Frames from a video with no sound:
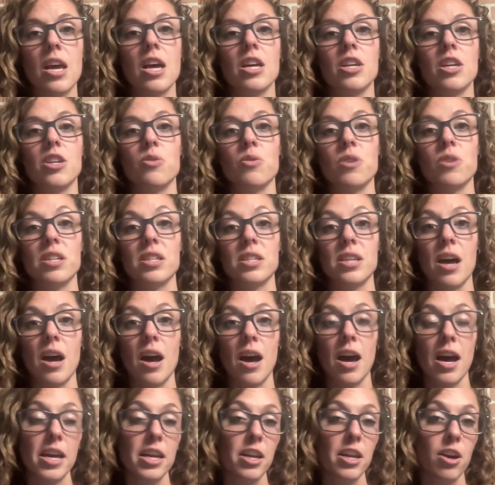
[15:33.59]
You can
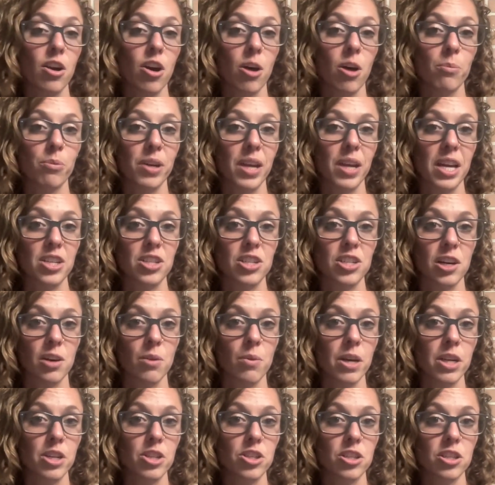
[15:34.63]
tie in comprehension
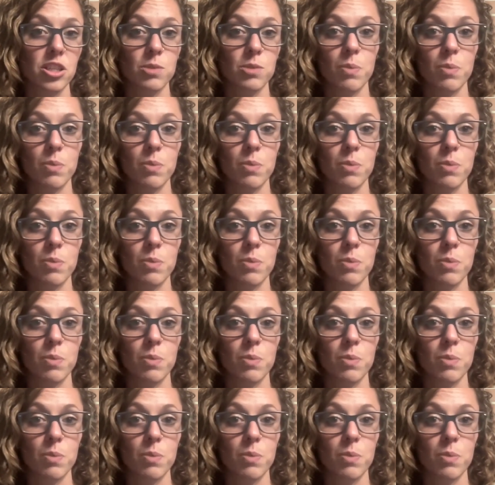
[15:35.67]
questions